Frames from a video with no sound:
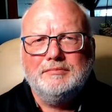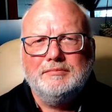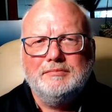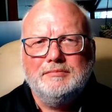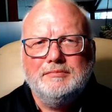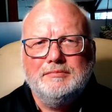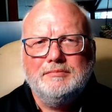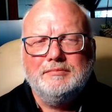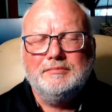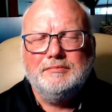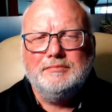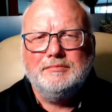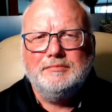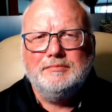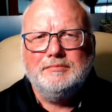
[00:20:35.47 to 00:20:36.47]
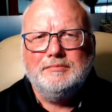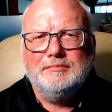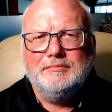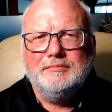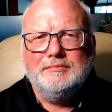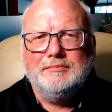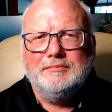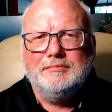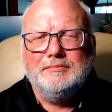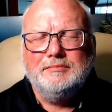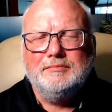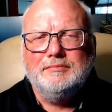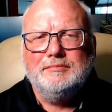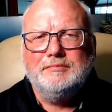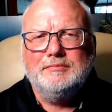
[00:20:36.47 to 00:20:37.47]

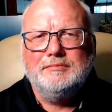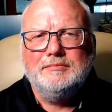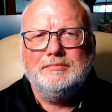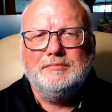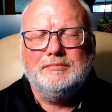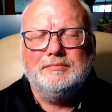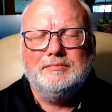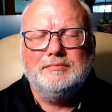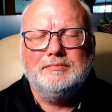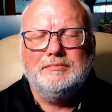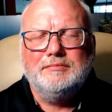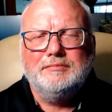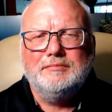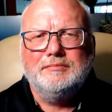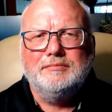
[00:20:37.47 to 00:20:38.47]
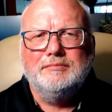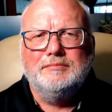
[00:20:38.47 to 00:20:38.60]
No words are spoken by the person on screen.